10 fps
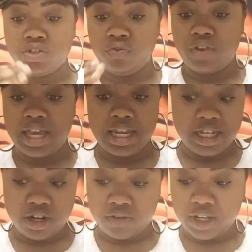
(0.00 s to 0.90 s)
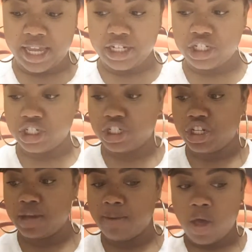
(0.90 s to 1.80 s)
you've ended a
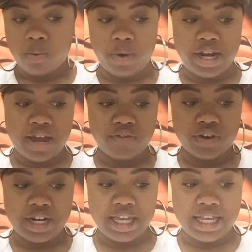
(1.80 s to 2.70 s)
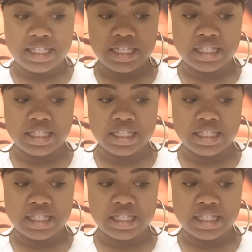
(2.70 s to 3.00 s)
relationship, whatever it is.